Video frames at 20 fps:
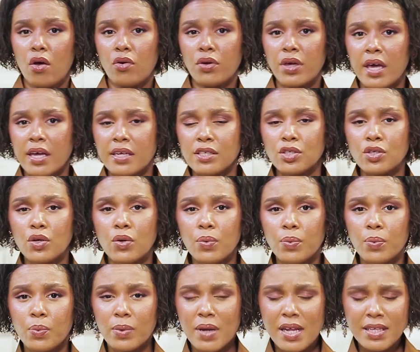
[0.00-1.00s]
Okay, so
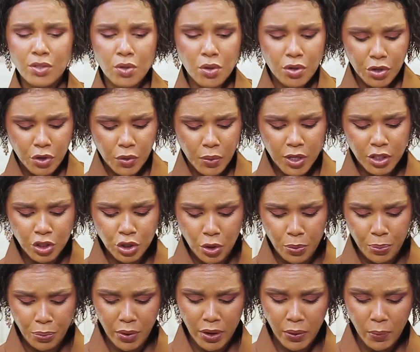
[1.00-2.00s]
let's go on a quick
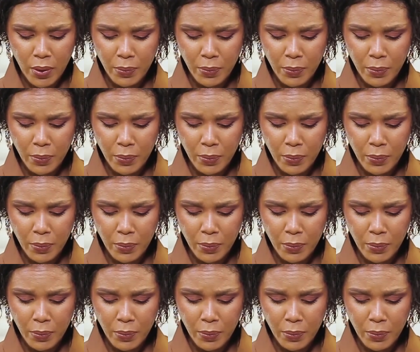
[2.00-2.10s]
short break.